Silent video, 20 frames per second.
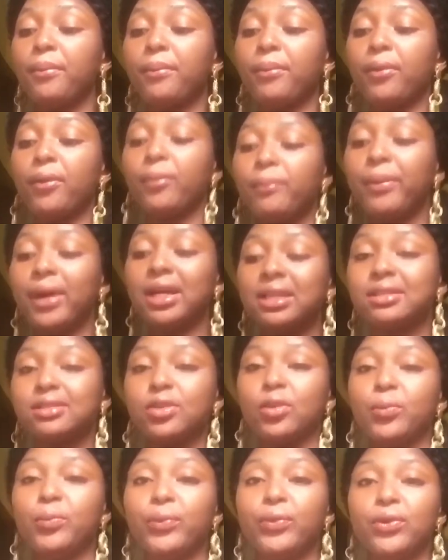proper
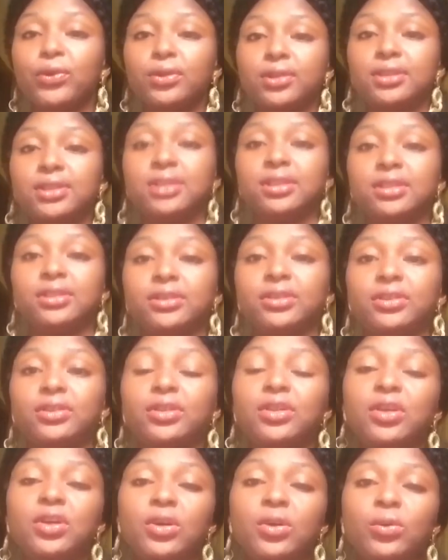support
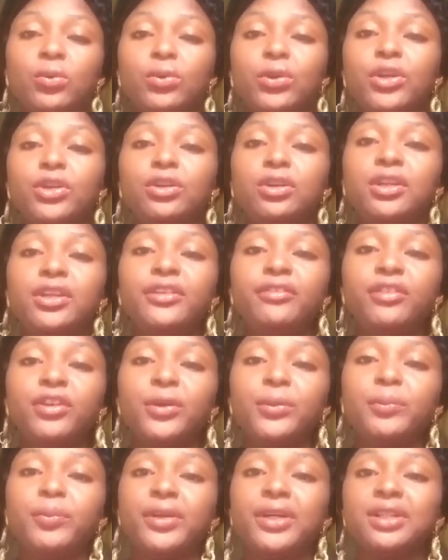when you leave
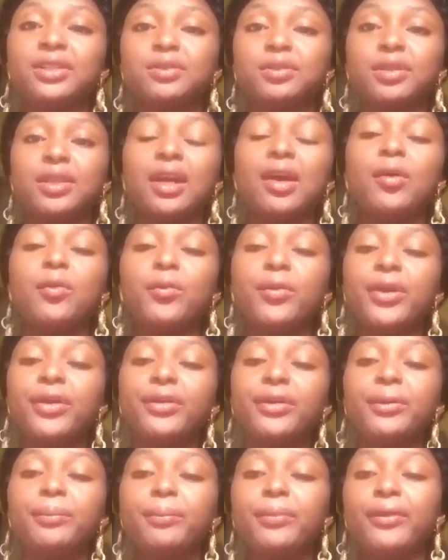your breast without
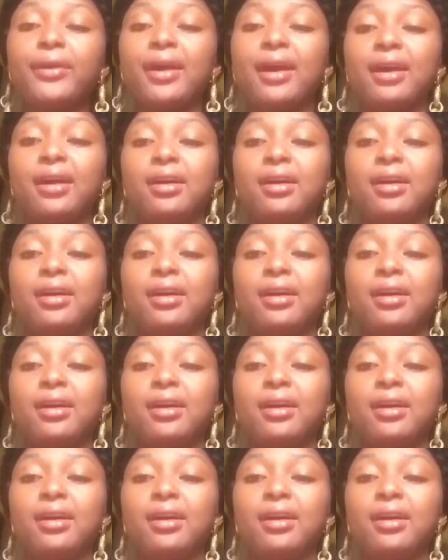wearing bra.